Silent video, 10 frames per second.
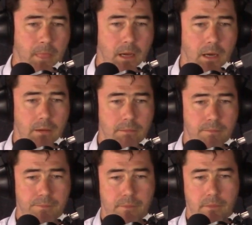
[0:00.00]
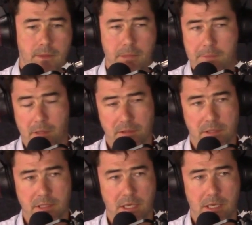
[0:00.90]
um, be part of
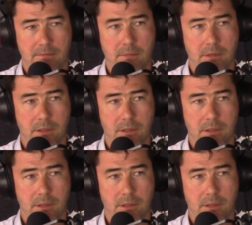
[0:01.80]
the team,